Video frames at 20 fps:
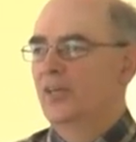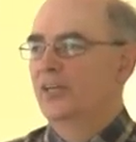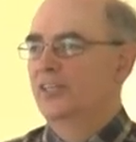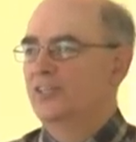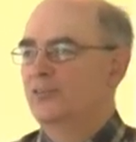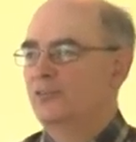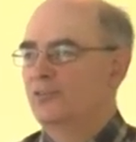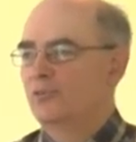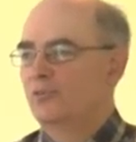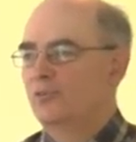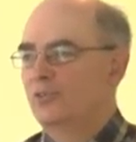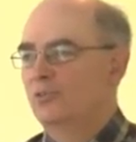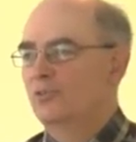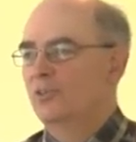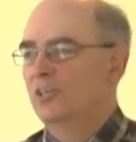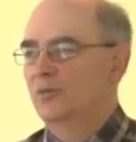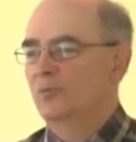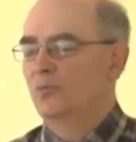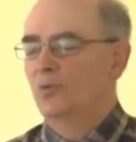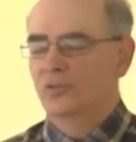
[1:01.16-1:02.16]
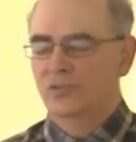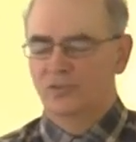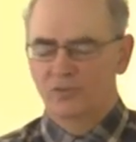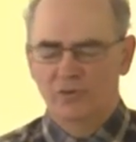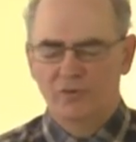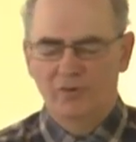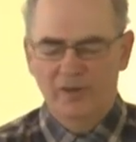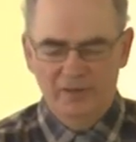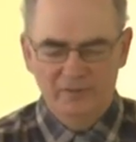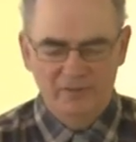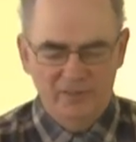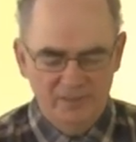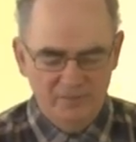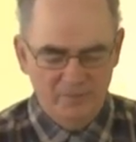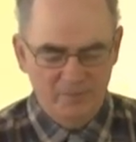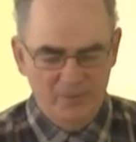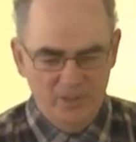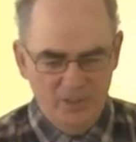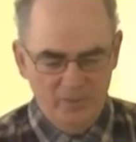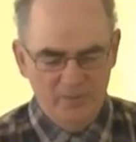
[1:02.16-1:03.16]
you can't wander around in
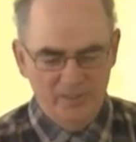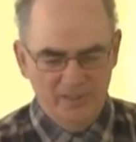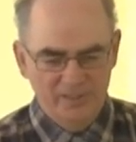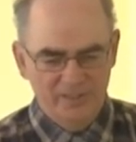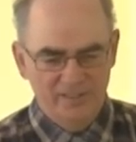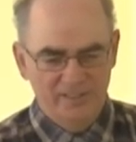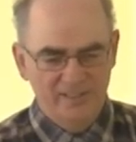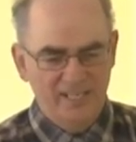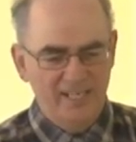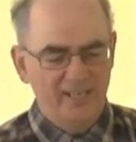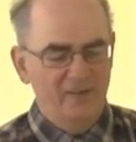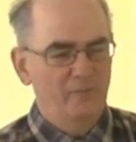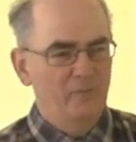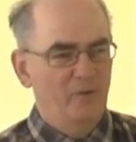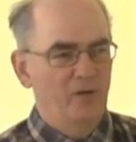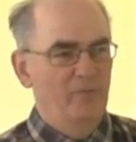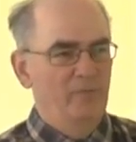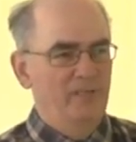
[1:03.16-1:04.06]
a permanent state of prayer